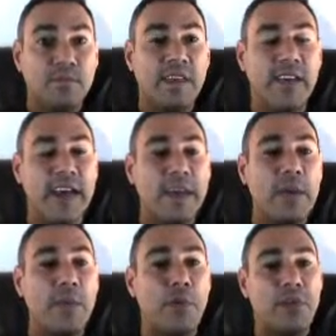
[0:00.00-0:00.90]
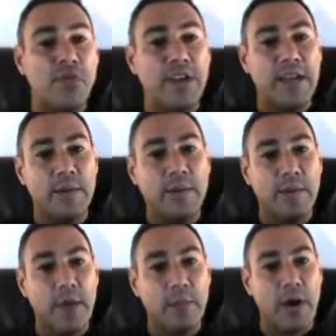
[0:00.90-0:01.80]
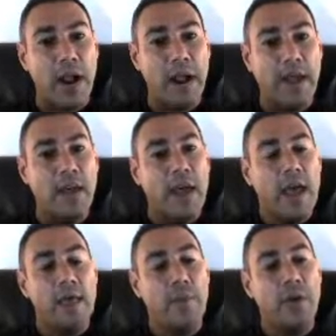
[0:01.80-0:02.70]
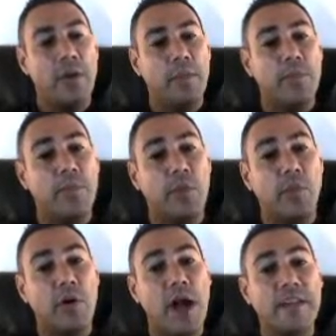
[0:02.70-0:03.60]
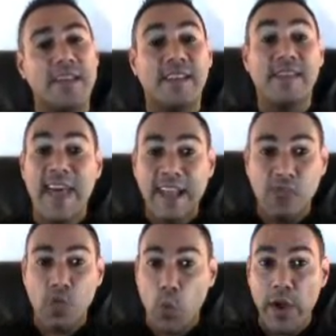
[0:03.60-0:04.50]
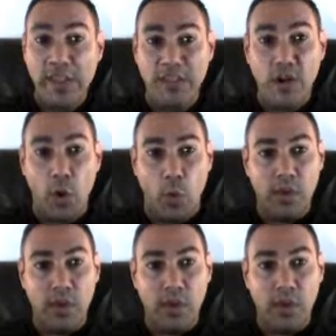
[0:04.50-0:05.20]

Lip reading: getting people intrigued about their product and then putting them through the process. That's what we do.